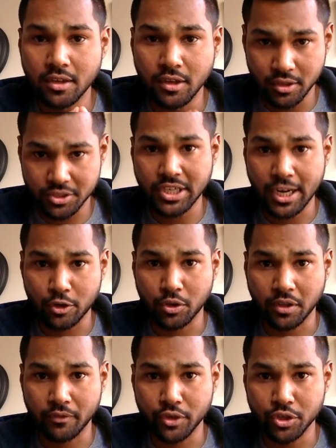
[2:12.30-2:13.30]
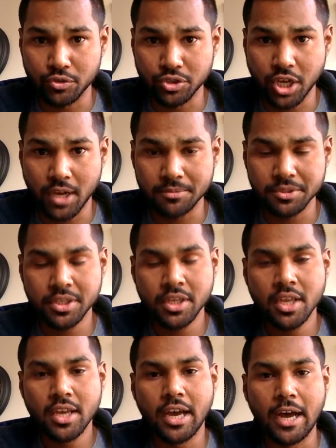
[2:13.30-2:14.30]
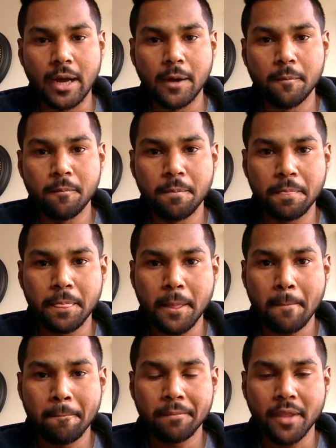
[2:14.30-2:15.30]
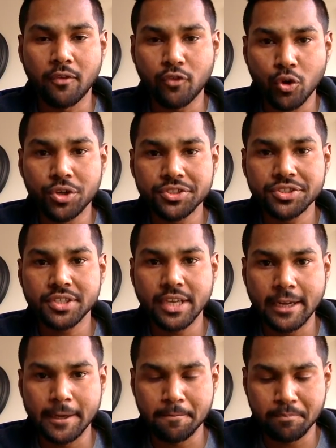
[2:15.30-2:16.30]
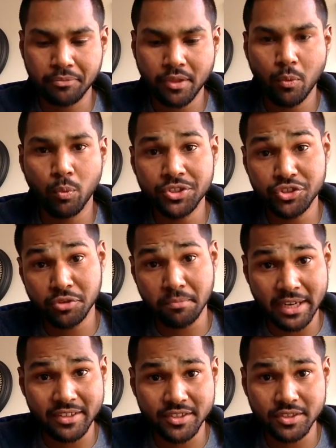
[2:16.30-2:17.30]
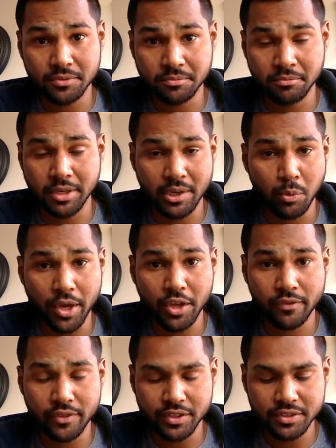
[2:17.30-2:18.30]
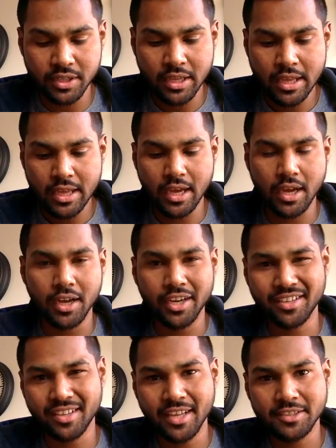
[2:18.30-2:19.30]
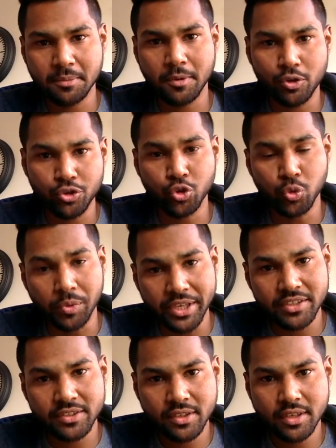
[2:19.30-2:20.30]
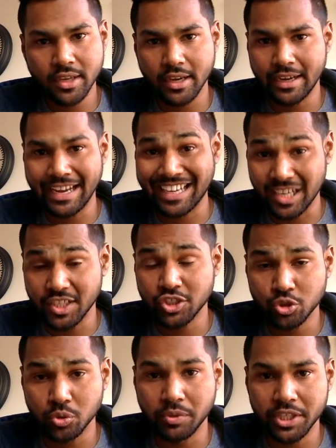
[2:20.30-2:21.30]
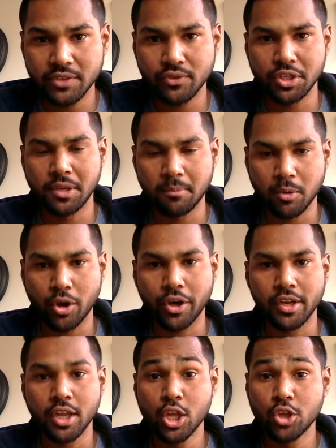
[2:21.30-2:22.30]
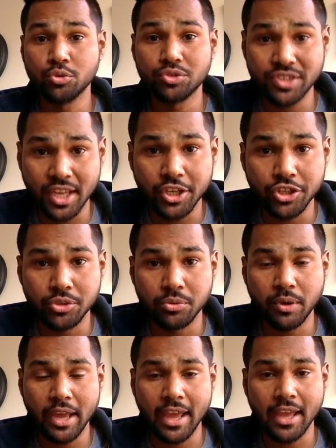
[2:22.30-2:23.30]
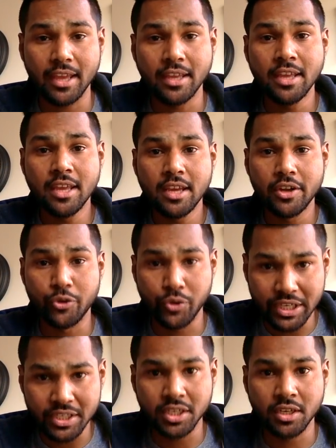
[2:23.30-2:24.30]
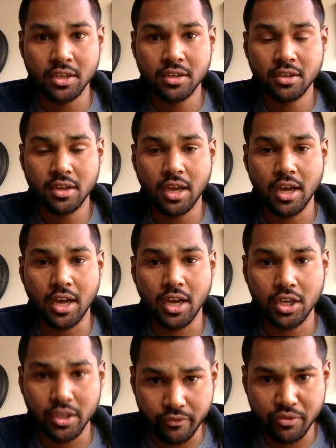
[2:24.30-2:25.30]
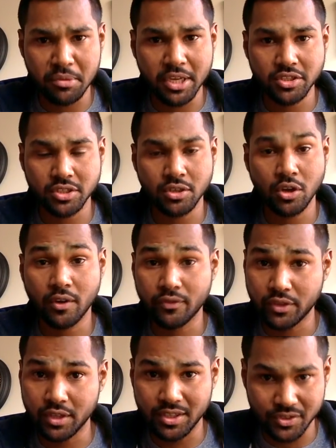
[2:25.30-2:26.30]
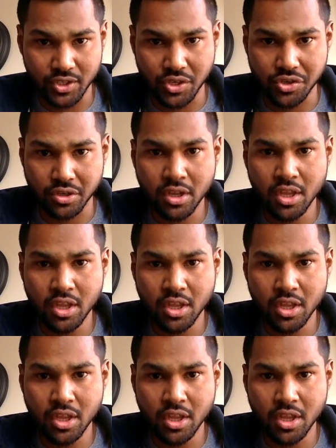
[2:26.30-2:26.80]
and start looking for new jobs. Of course, once you're made aware of this, it takes about 2 weeks, at least 2 weeks, for the employer to send you a written confirmation of the decision.